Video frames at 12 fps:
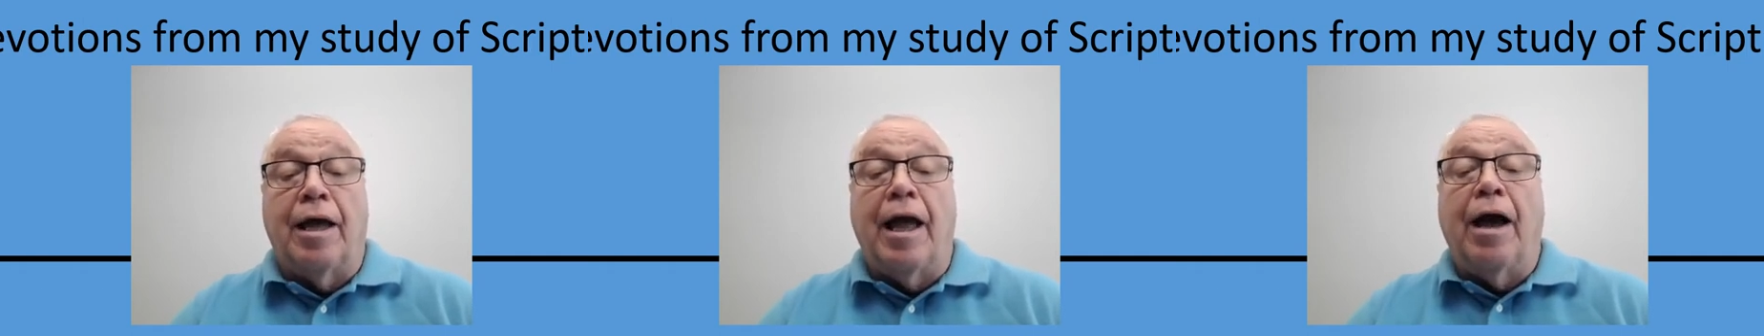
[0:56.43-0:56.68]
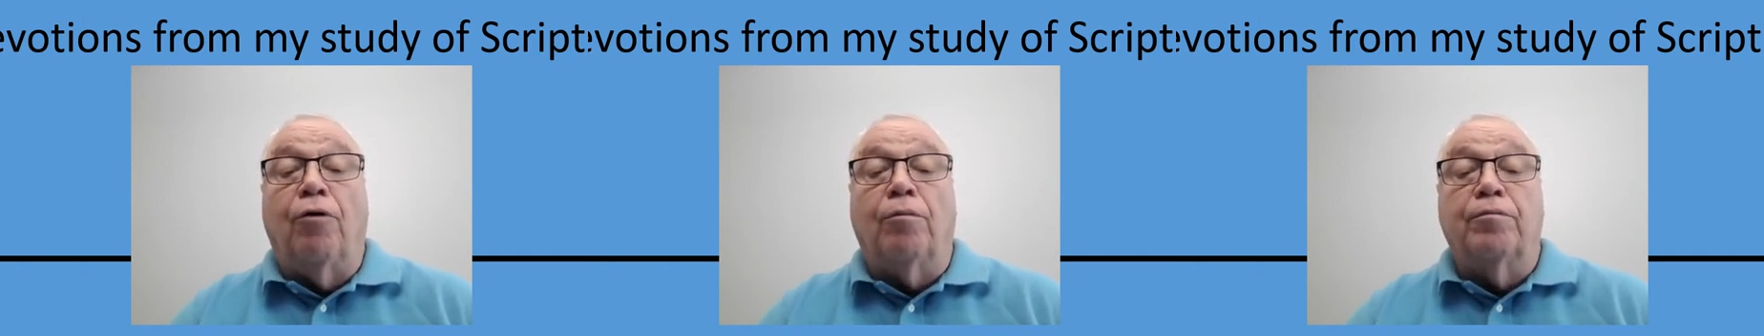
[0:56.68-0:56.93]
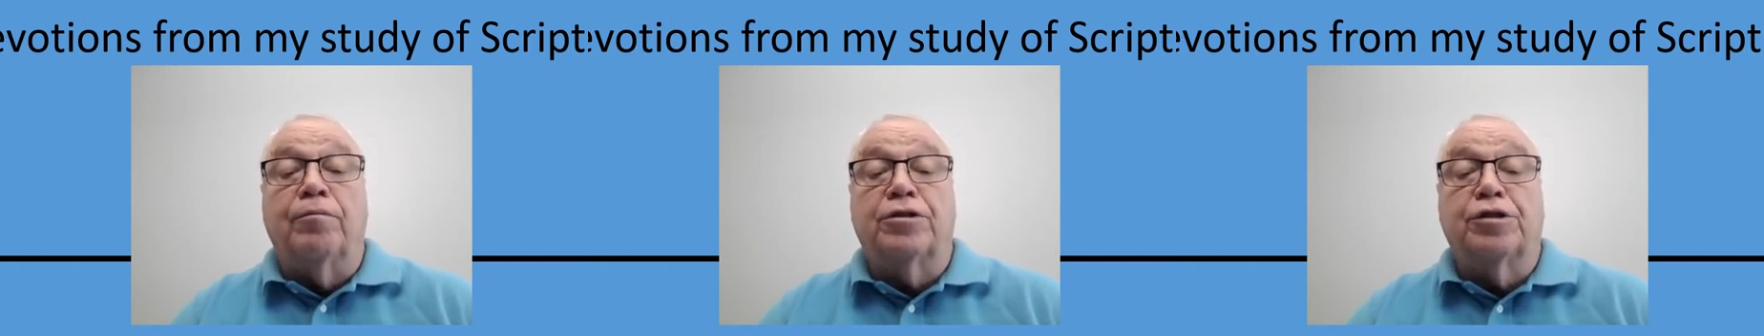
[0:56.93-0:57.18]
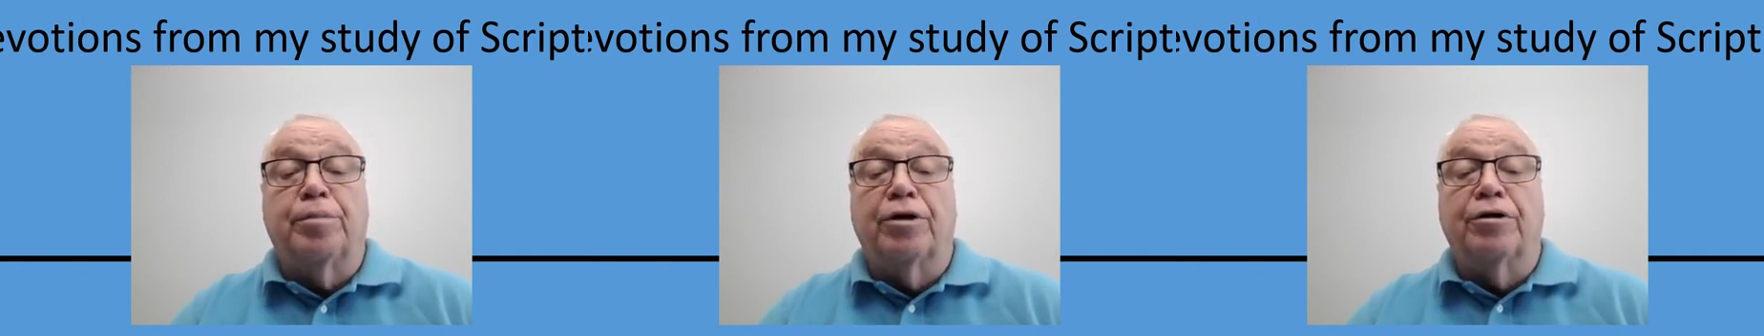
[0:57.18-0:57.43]
help,
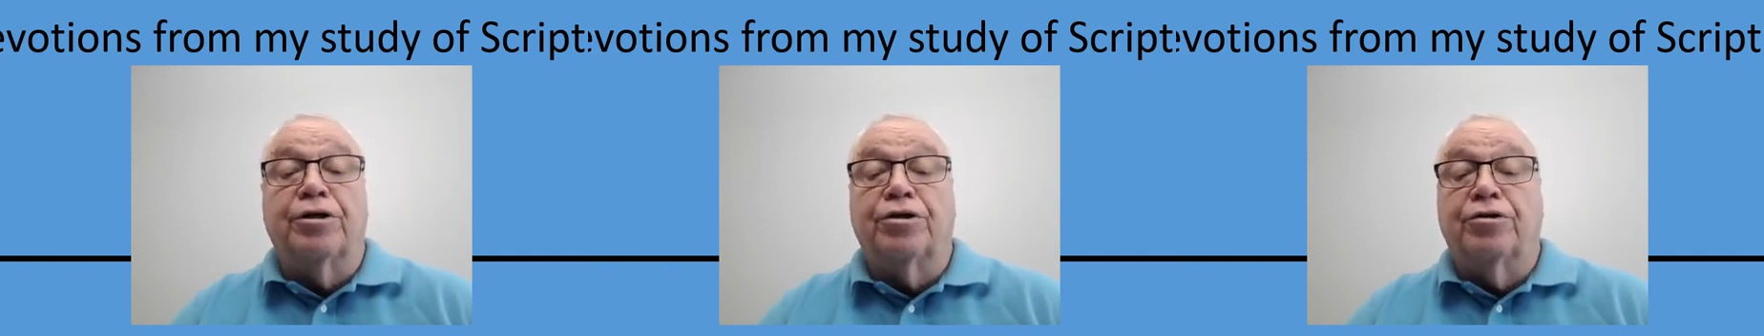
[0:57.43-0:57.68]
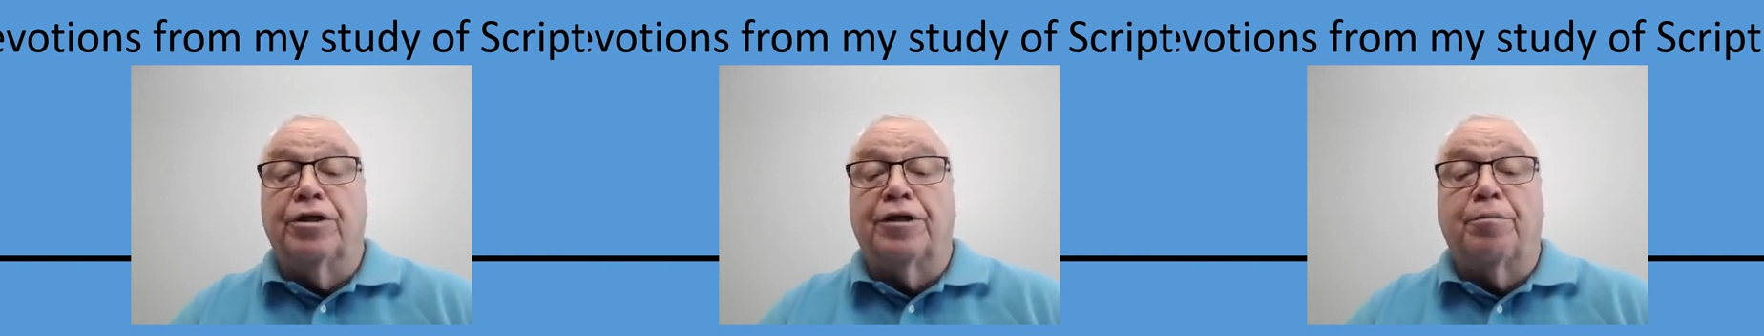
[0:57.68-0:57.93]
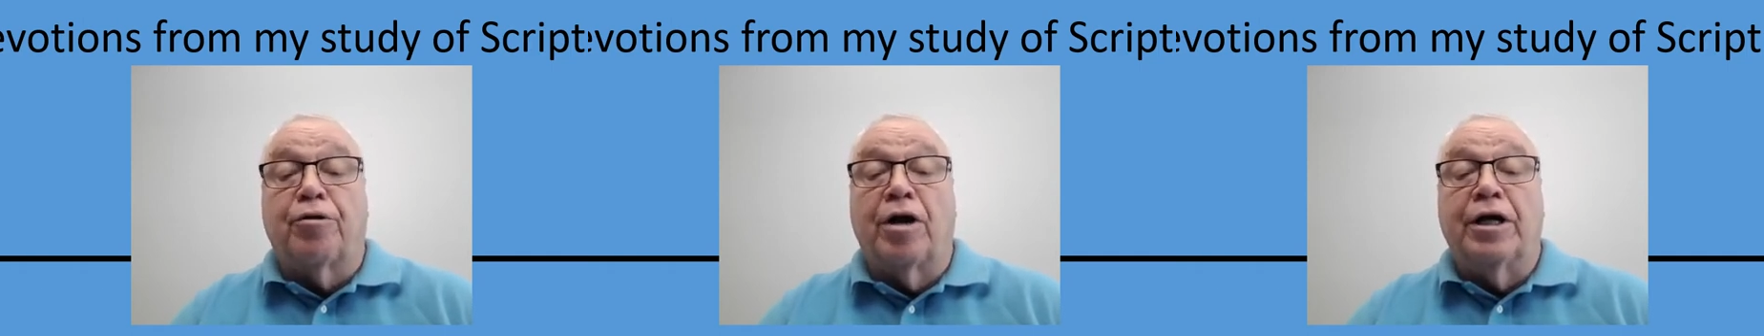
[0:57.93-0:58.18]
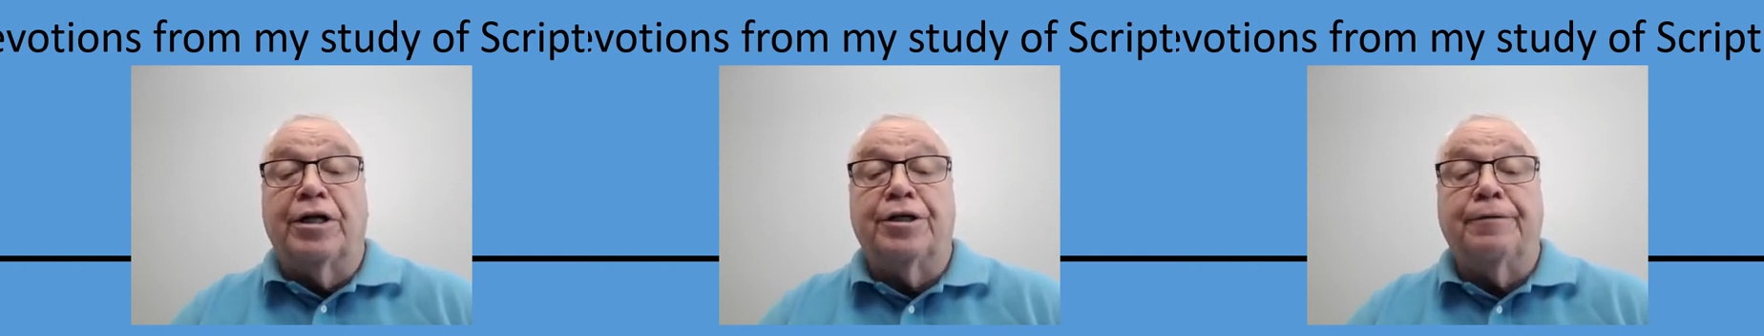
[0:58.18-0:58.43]
spiritual
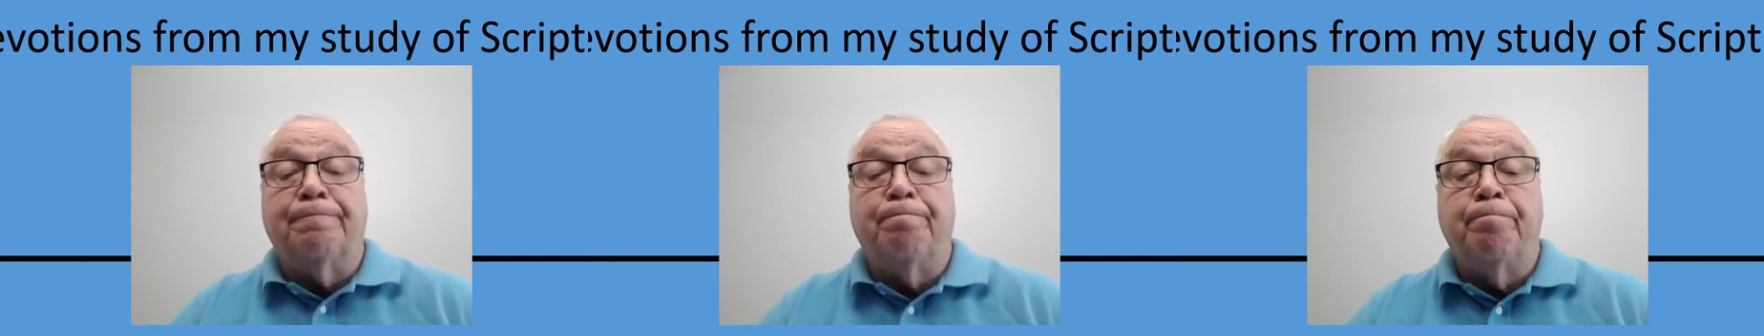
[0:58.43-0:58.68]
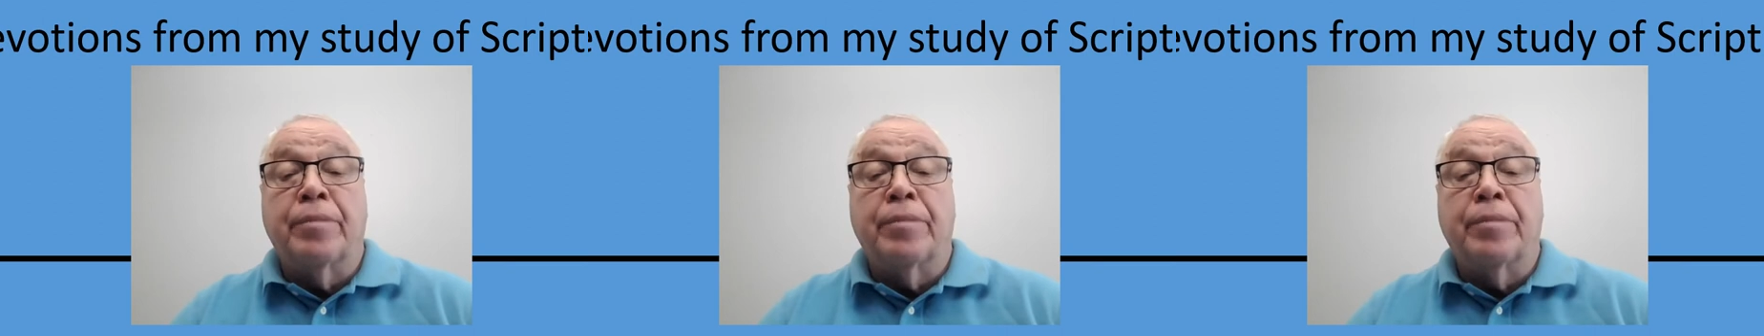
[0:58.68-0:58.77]
inspiration.